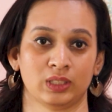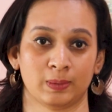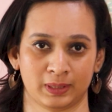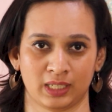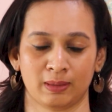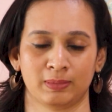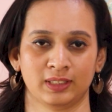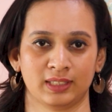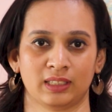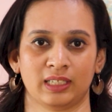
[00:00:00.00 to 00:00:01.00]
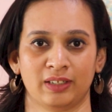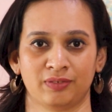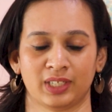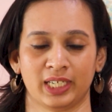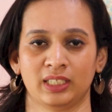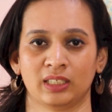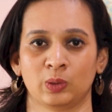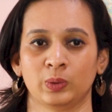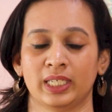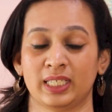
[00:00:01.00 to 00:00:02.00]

subscribers that I have right now,